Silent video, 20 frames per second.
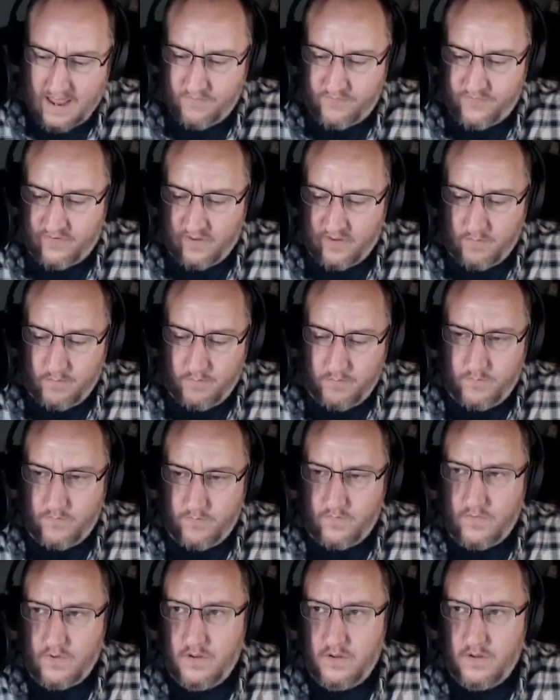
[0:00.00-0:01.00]
some.
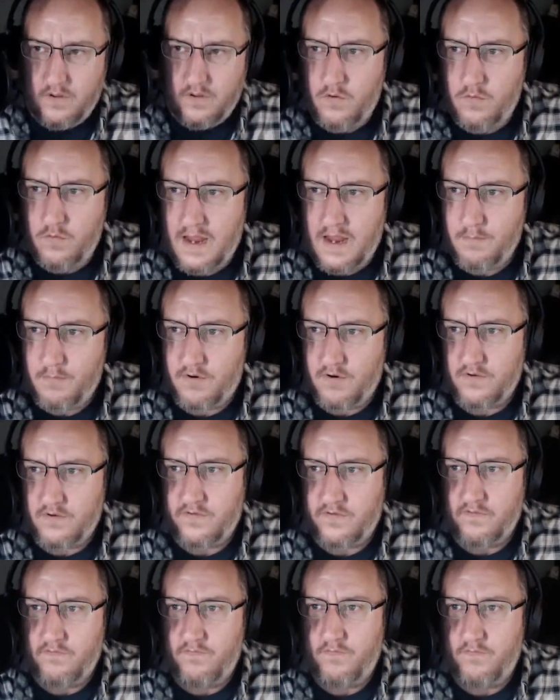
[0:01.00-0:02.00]
You came across
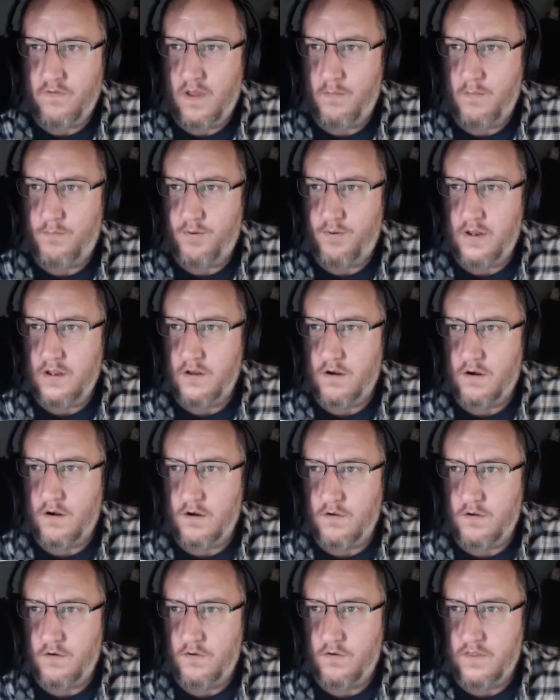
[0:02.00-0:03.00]
a pretty good
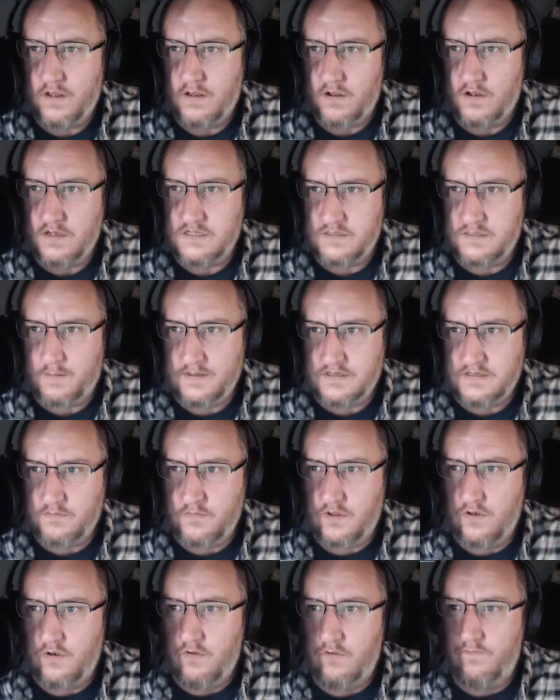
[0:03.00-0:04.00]
article that talks about some of
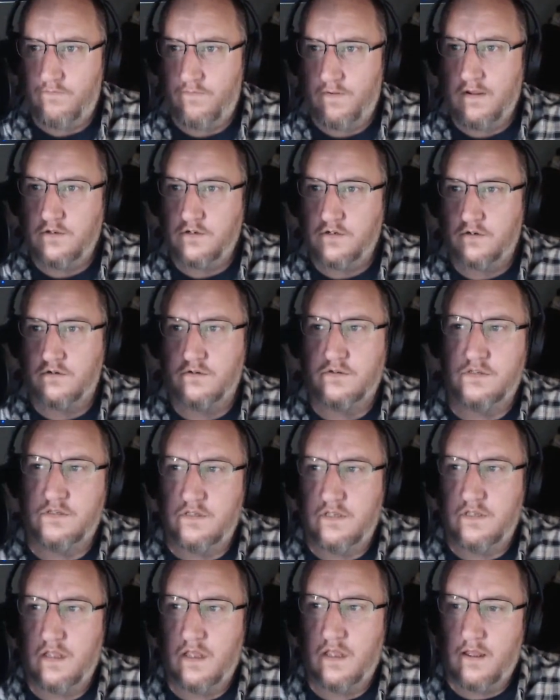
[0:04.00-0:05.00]
the new
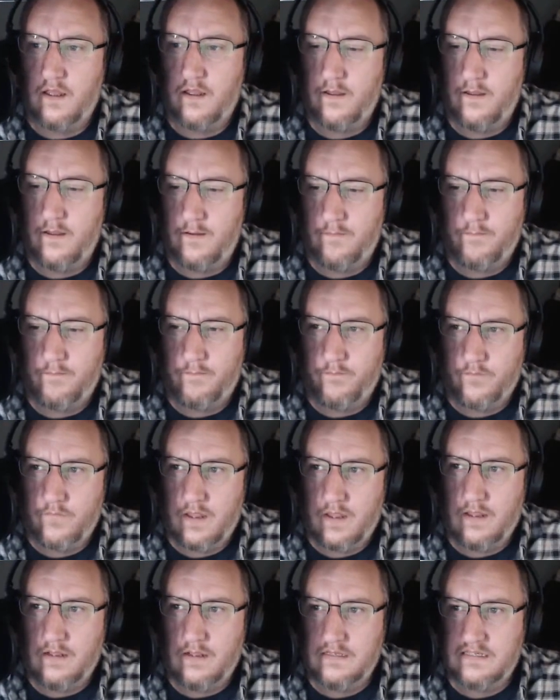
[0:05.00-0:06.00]
features in
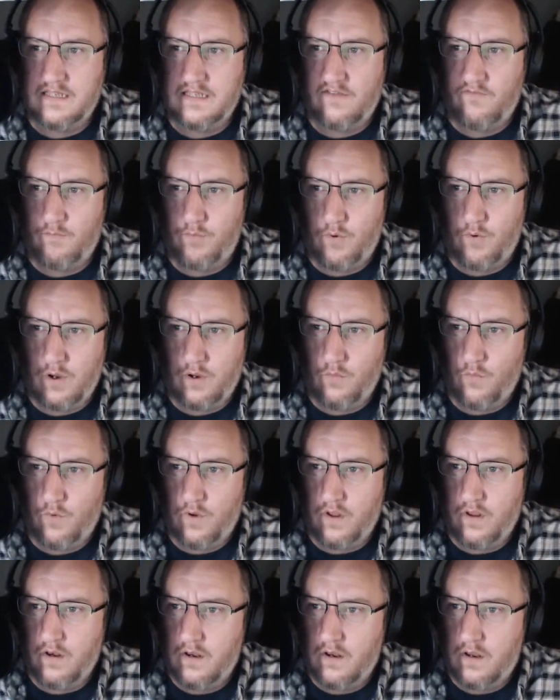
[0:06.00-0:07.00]

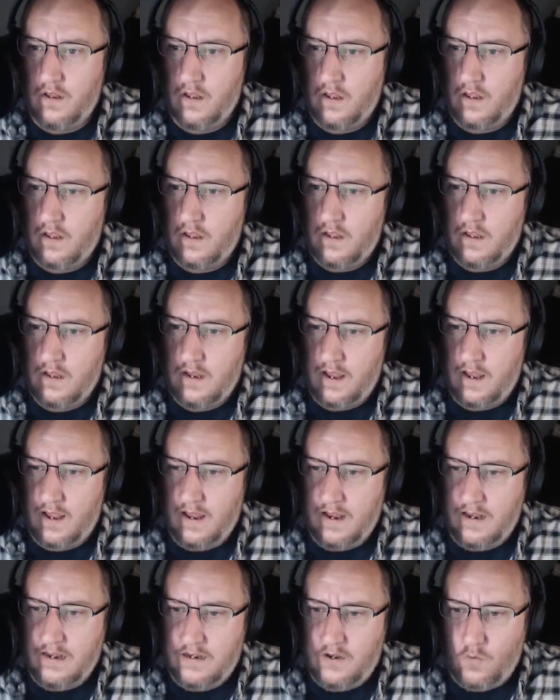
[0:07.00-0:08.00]
7.1.
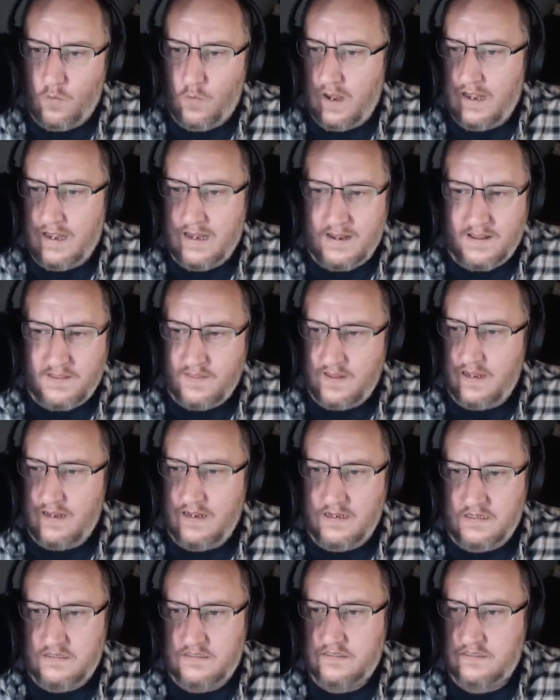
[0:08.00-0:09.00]
Do any of
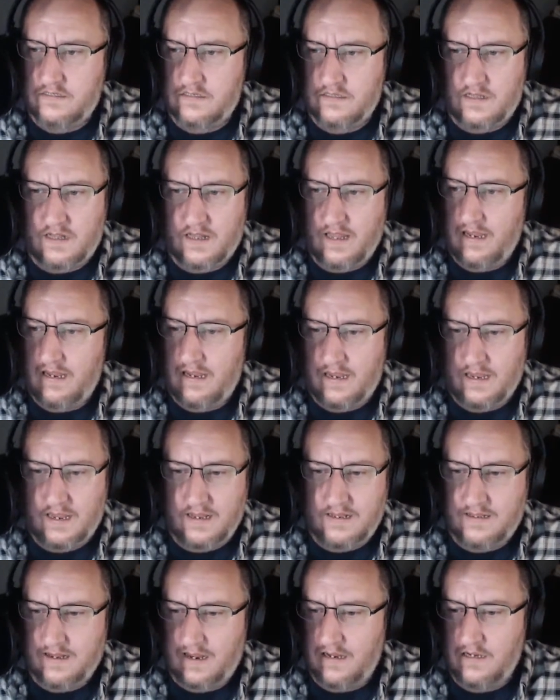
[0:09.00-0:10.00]
these like
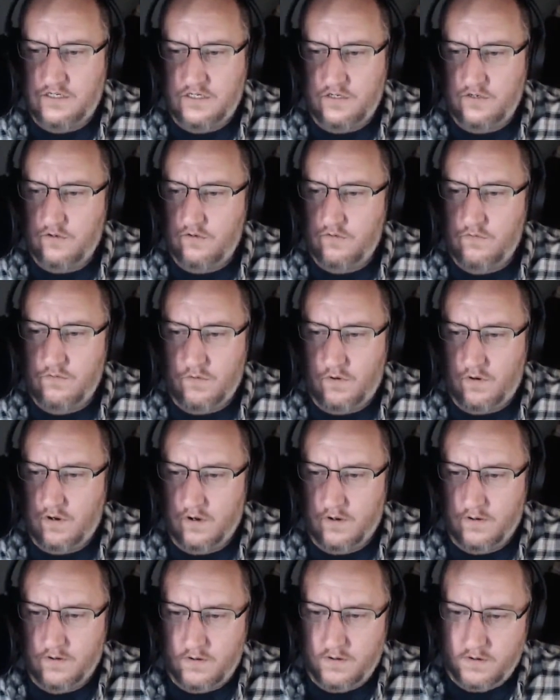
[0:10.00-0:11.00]
entice you,
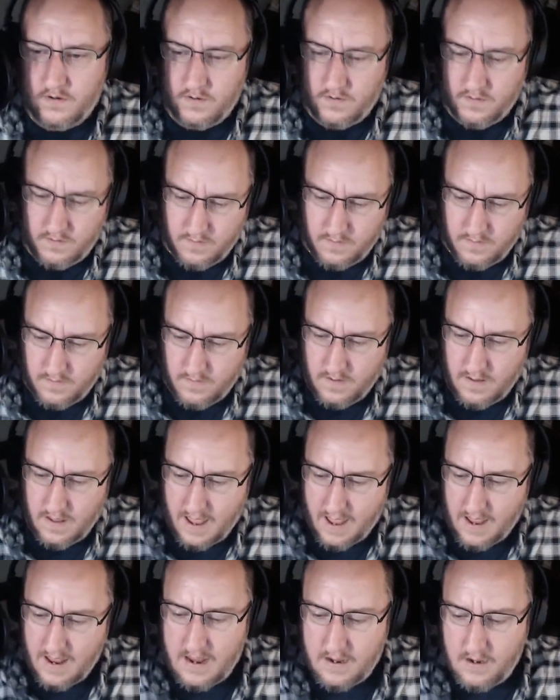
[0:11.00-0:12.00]
or
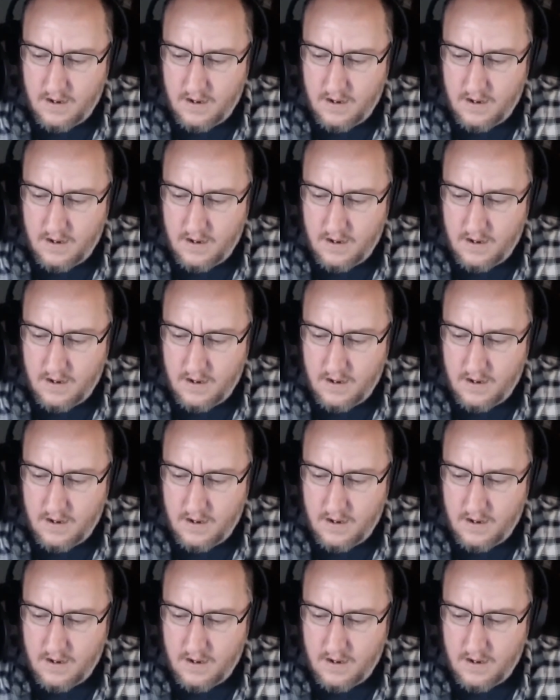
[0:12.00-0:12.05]
I know